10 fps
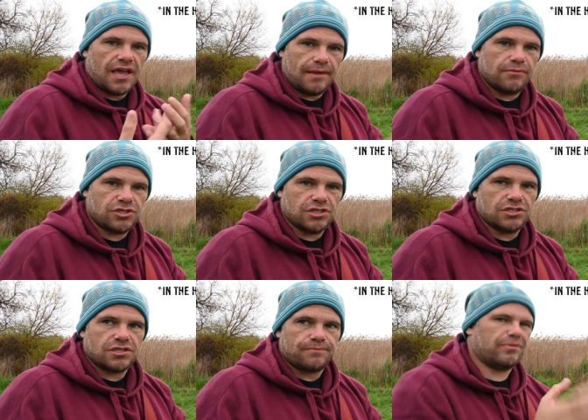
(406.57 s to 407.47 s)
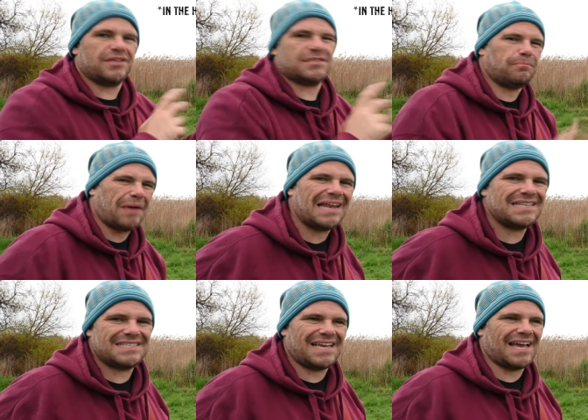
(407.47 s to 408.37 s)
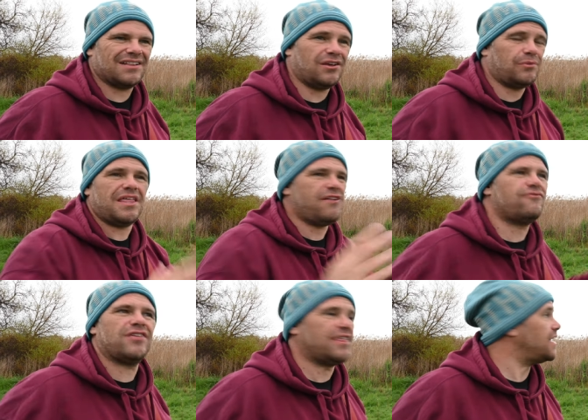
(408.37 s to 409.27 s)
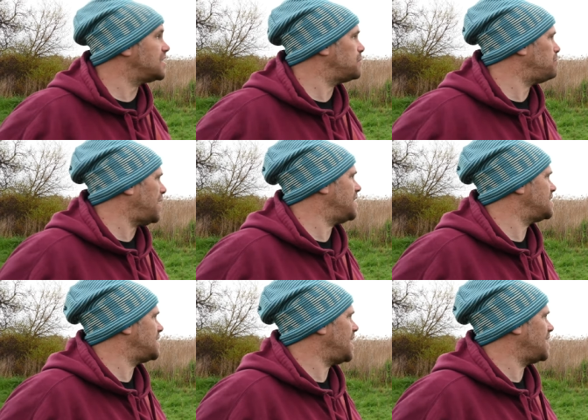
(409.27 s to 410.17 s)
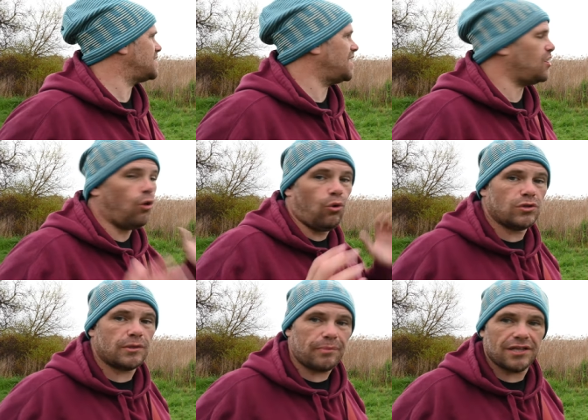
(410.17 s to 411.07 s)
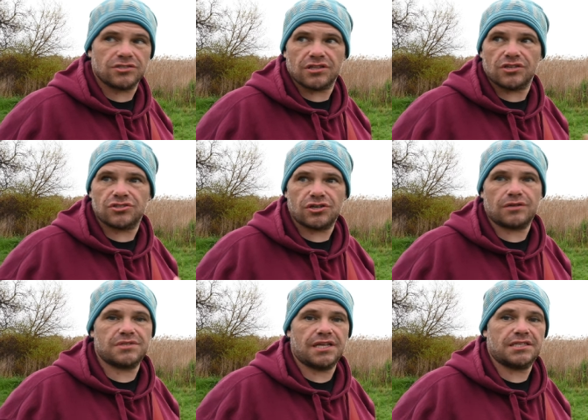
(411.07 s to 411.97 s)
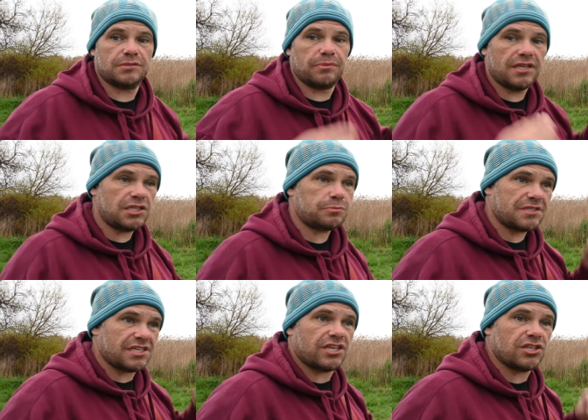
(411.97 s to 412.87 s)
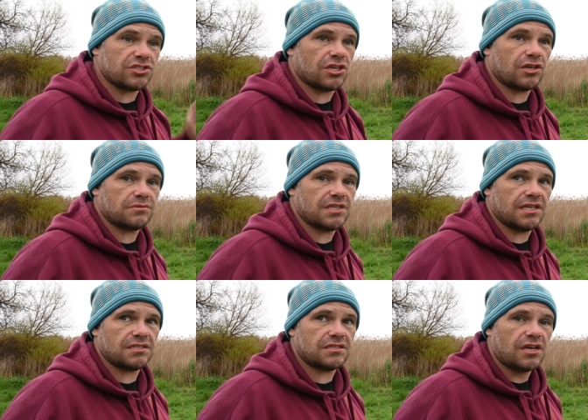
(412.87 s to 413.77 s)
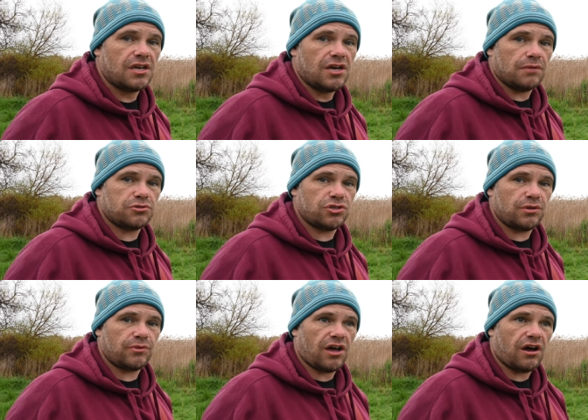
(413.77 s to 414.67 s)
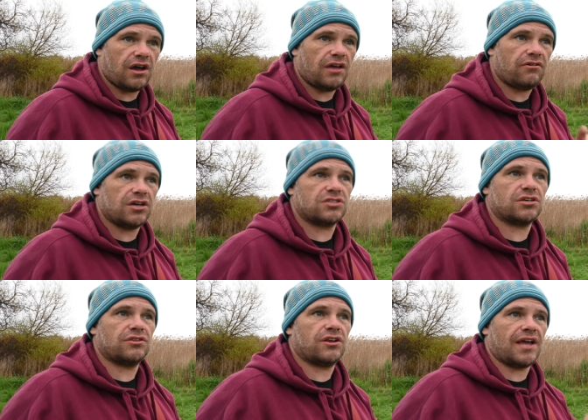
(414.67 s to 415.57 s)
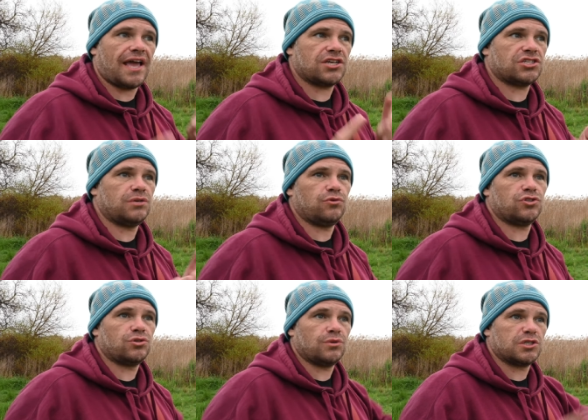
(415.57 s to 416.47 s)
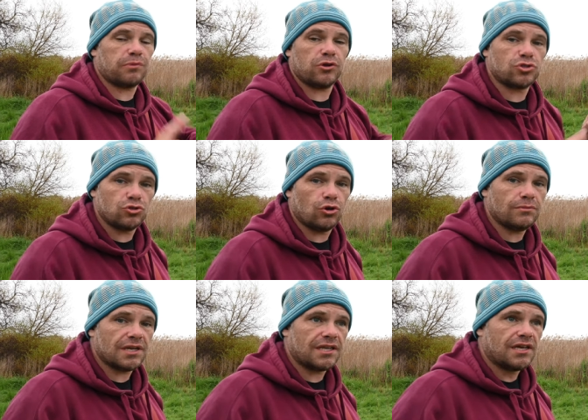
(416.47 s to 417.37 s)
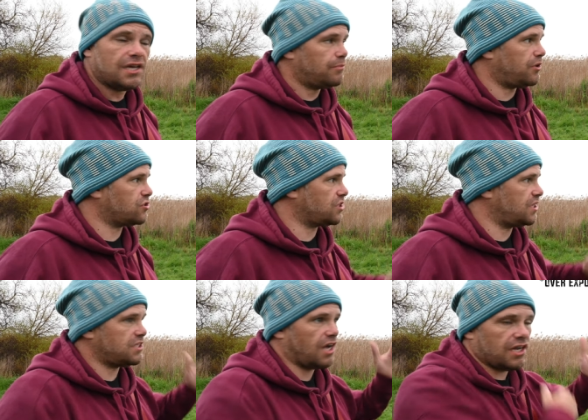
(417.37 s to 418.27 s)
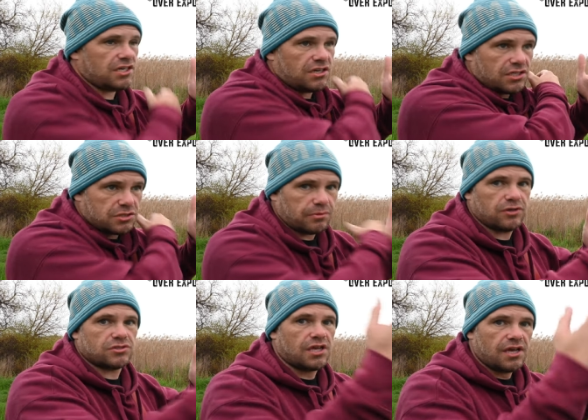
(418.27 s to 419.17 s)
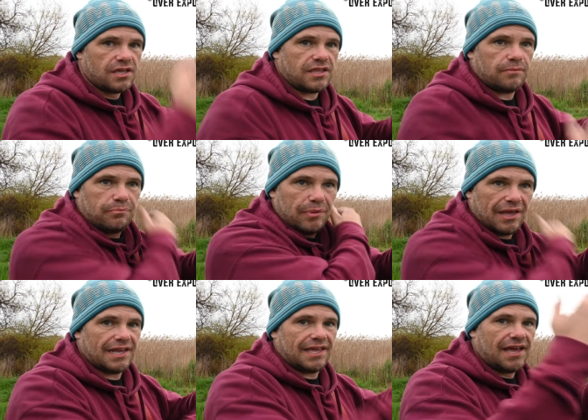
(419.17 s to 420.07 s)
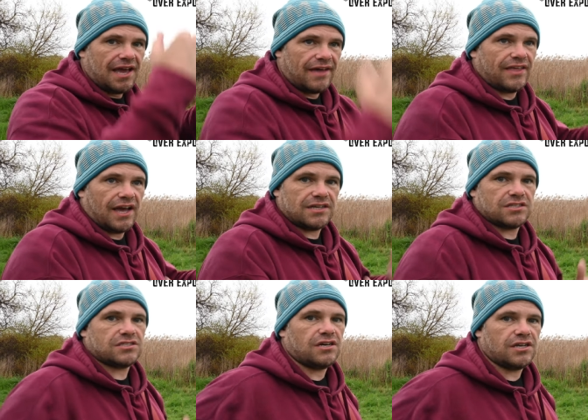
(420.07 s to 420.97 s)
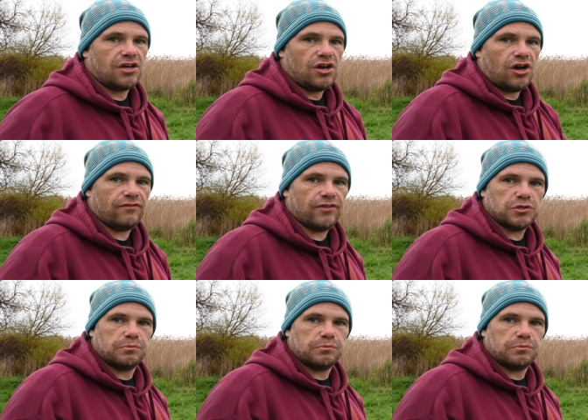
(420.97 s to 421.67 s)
images. But it's a balancing act. Like with everything, it's a balancing act and it all depends on those circumstances. But these particular circumstances, I'm shooting with a higher ISO than I actually would do exposed normally because I need to underexpose the belly and the underside of those